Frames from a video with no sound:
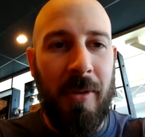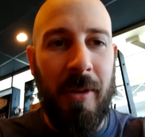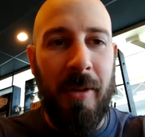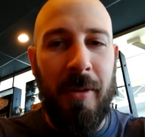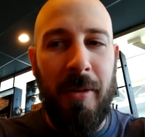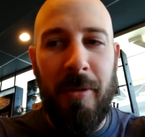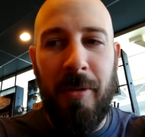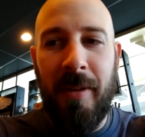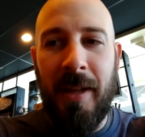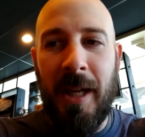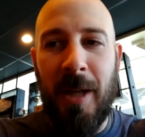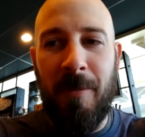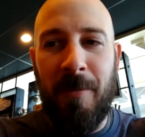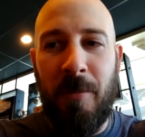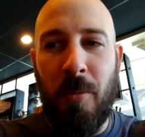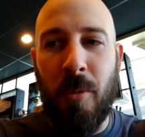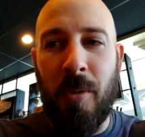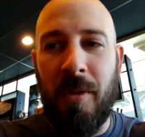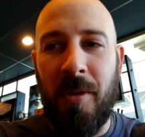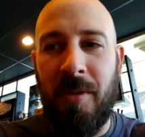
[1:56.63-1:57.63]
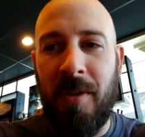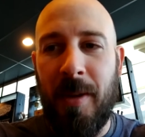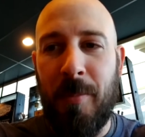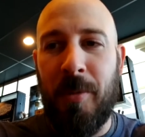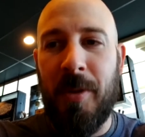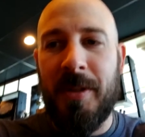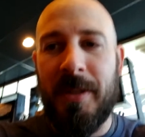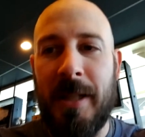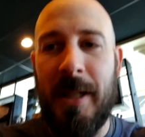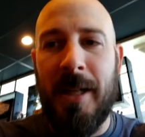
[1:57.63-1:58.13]
So we're going to do that 4
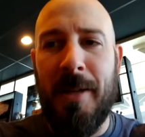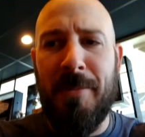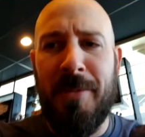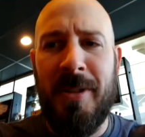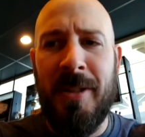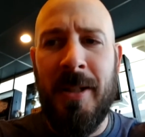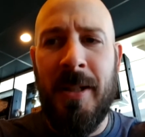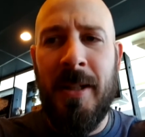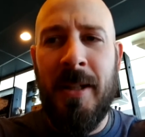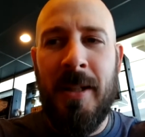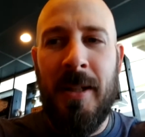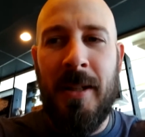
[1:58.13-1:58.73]
separate times.